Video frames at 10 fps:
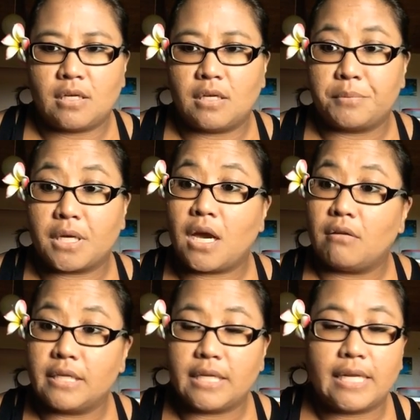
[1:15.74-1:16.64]

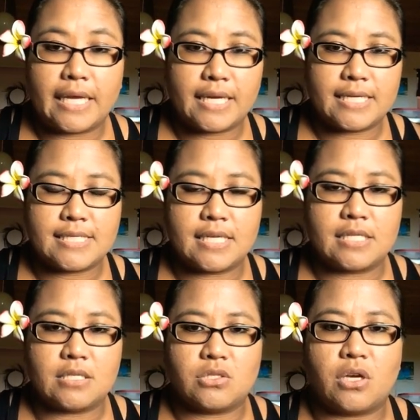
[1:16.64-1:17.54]
kaolin clay, like I said,
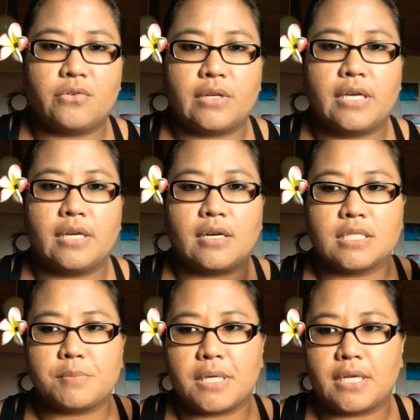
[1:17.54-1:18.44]
it's a soft clay
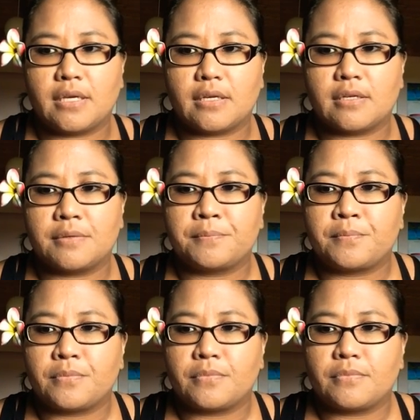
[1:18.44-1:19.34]
cosmetic
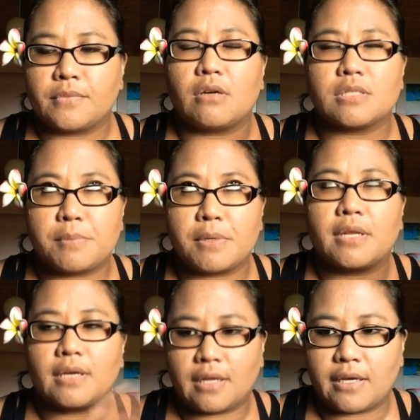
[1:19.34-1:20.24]

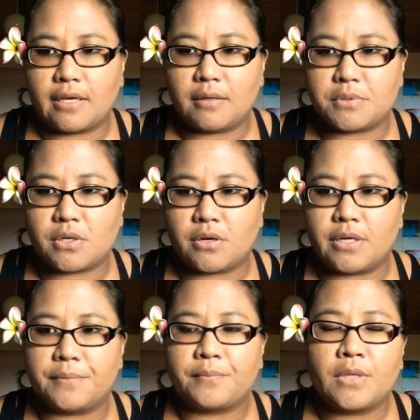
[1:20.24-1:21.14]
clay,
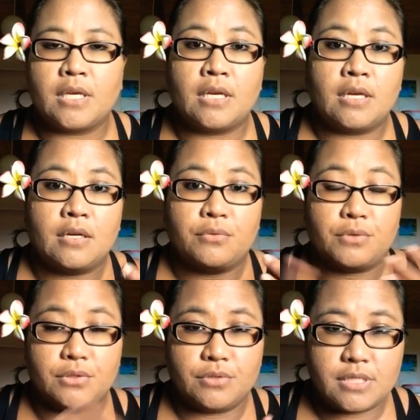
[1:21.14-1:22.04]

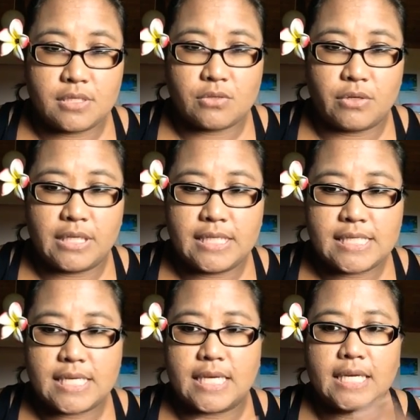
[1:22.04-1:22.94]
reduces oily
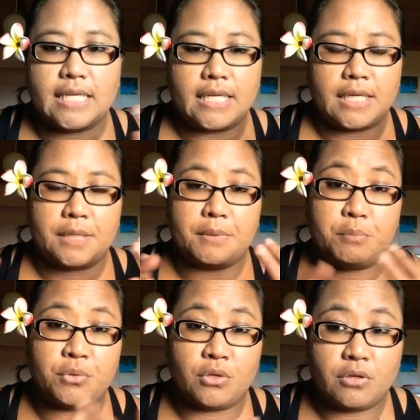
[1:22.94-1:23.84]
skin.
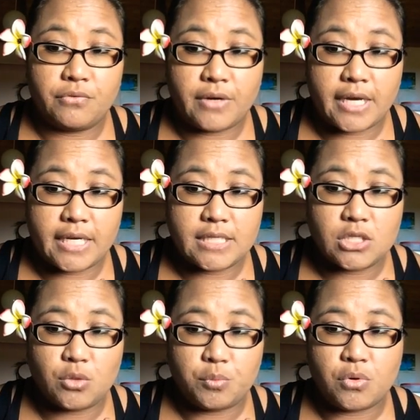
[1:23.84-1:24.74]
It
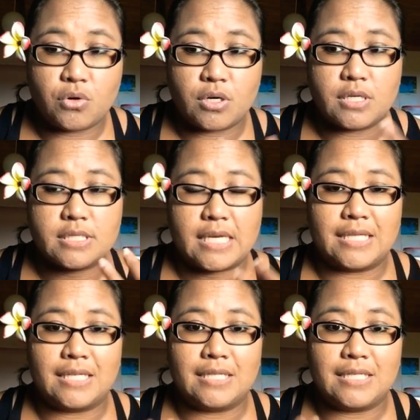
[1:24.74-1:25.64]
purifies your pores
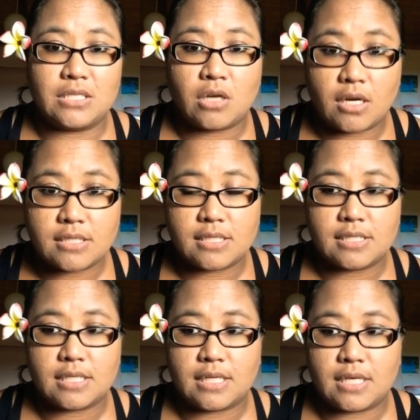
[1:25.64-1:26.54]
and then
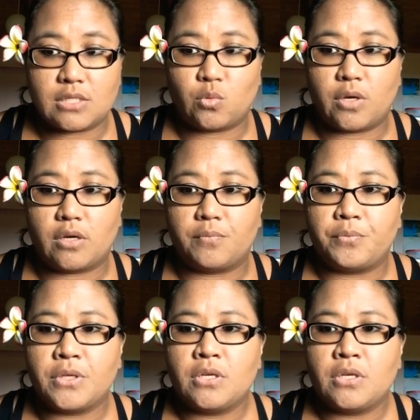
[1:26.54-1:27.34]
detoxes it as well.